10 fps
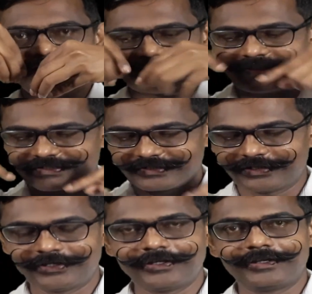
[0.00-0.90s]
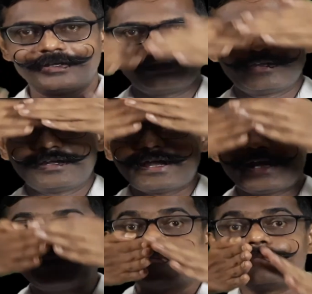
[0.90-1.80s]
axis,
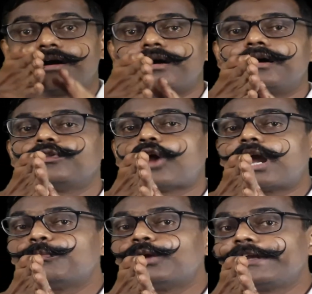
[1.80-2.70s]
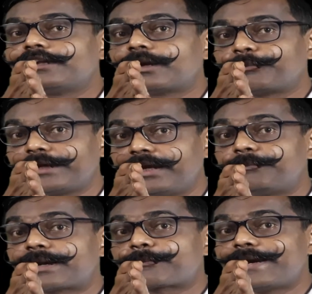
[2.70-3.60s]
and non-molecular plane
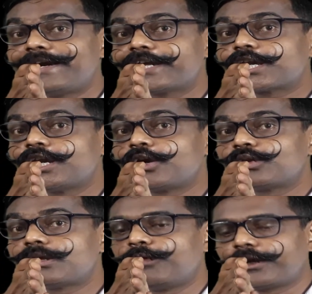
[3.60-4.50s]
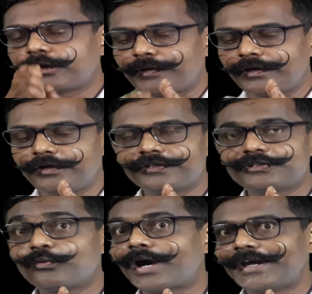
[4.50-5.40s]
perpendicular to the molecular plane, it is
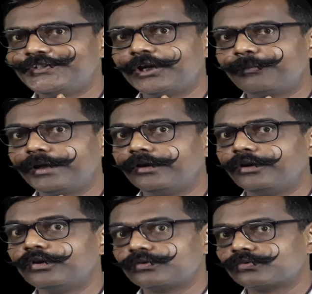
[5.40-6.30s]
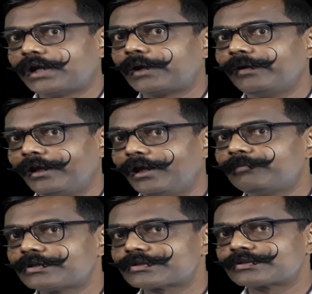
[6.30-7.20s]
a Y Z plane. So that will
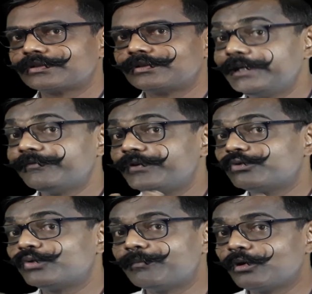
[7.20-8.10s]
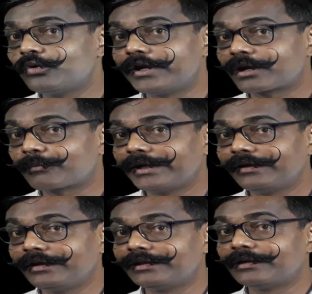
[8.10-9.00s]
help us if we could able to
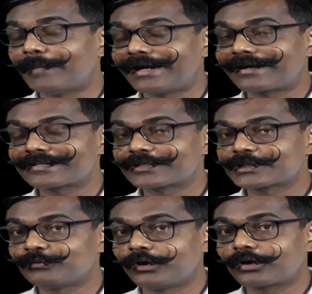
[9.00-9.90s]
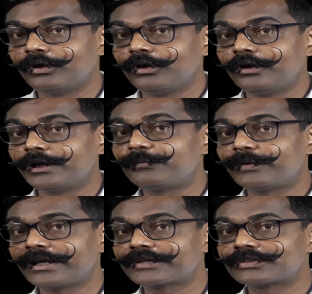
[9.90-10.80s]
determine the matrices for
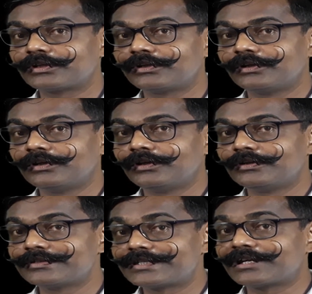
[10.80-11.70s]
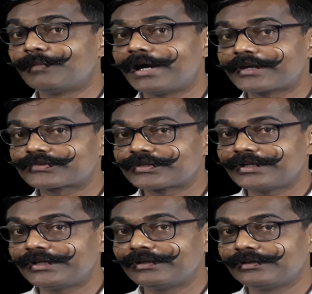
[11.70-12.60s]
reflection sigma X
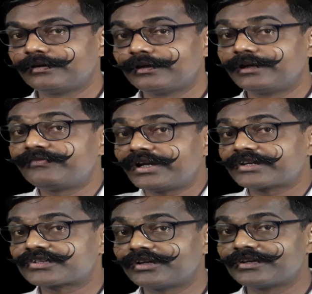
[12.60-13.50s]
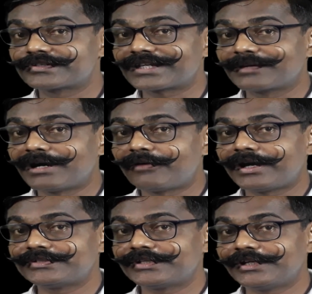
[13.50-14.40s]
Z, reflection sigma
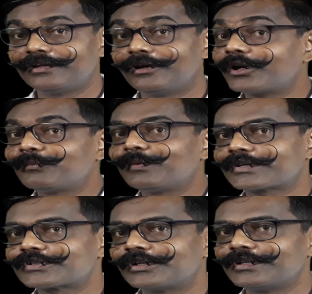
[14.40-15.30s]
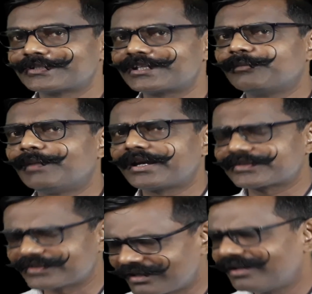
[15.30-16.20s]
Y Z, or reflection sigma
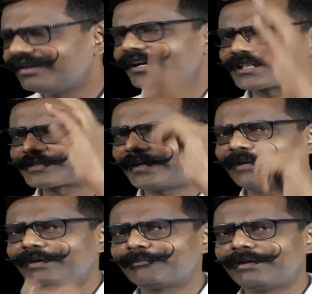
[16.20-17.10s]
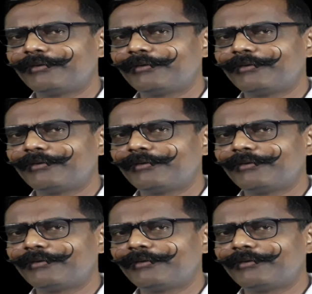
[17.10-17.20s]
X Z. Let us find one by